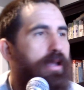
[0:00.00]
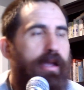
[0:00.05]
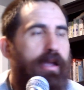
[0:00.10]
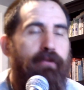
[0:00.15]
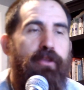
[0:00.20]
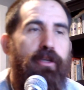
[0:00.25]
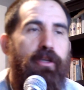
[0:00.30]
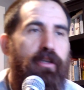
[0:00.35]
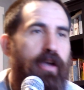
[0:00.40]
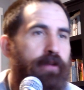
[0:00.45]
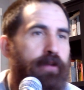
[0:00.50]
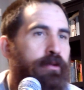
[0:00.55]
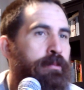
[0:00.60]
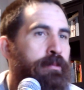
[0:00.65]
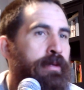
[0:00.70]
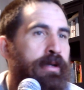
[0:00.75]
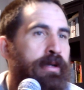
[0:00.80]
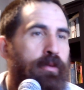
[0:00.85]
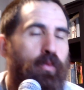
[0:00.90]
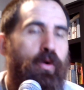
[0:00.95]
If the
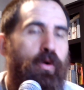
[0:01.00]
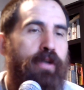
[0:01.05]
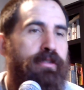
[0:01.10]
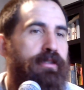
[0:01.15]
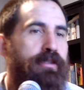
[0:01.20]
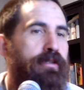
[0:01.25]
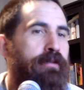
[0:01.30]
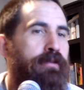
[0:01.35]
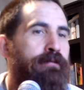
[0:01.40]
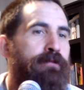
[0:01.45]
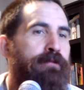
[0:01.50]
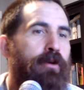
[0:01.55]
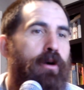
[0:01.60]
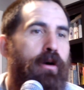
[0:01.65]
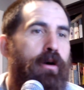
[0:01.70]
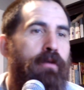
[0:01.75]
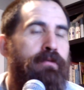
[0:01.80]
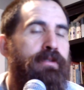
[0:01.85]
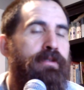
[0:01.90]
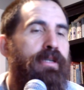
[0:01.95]
government wasn't
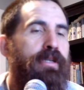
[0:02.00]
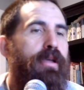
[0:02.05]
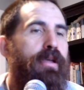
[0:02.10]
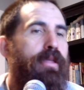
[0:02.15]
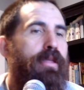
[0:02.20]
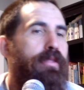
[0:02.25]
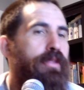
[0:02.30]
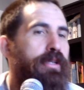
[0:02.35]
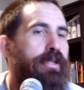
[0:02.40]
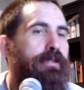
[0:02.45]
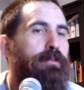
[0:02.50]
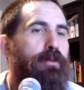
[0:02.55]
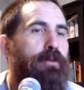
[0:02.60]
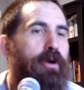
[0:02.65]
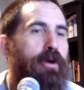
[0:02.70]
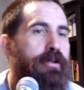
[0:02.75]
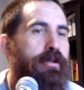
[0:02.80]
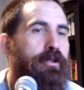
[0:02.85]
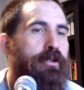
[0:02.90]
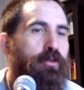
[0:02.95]
involved, this
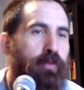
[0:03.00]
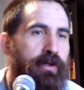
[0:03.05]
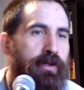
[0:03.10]
product